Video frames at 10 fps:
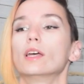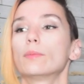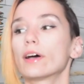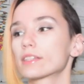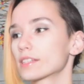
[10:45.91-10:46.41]

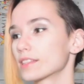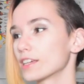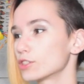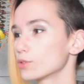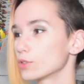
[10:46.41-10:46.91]
but
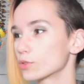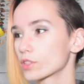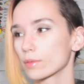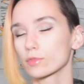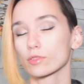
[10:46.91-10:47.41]
they do use
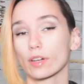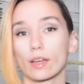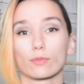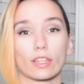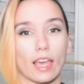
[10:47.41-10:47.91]
them, so I
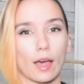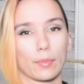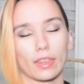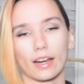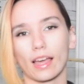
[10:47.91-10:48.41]
am really
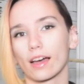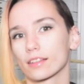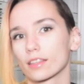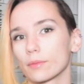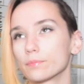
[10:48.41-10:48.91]
happy that I
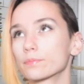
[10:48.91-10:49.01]
added them.